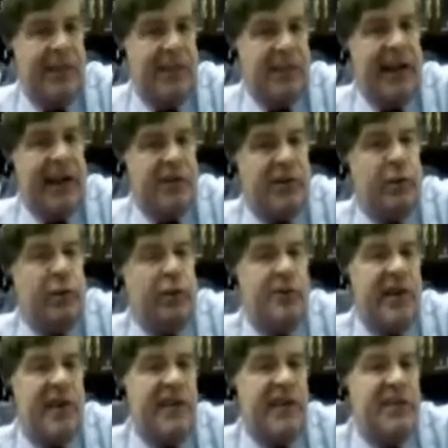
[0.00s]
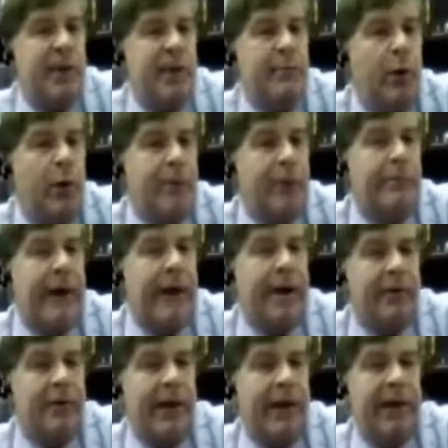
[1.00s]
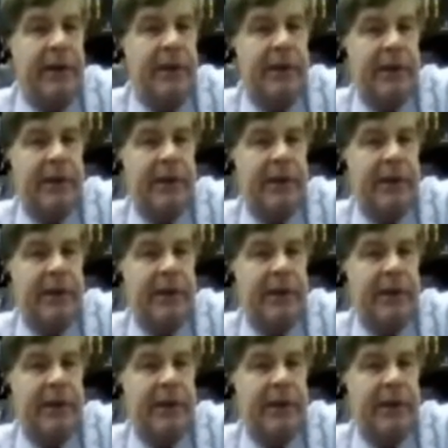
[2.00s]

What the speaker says: That's what you say is the important part, right?